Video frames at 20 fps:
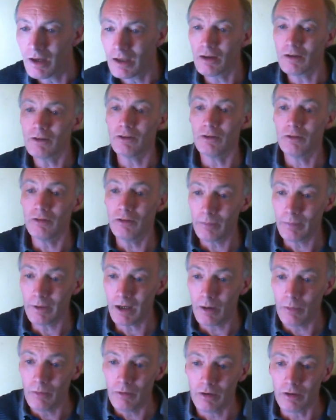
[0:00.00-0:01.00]
I know you used to be
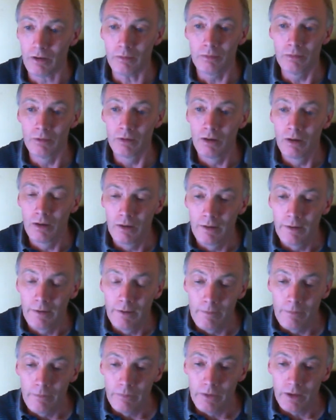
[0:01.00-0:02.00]
able to.
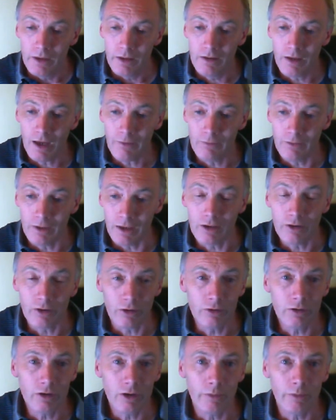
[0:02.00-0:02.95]
You definitely could.